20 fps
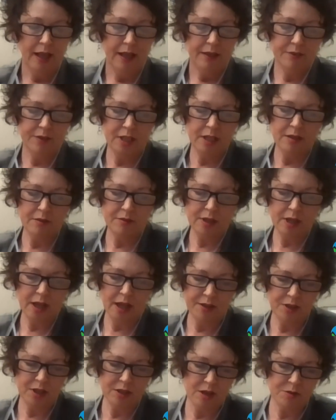I
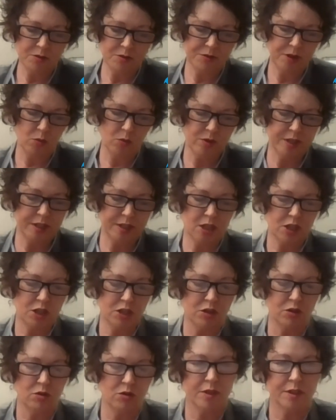think the other thing we see
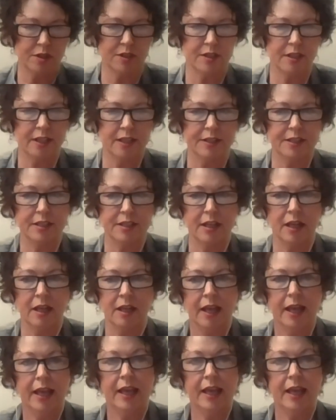too is that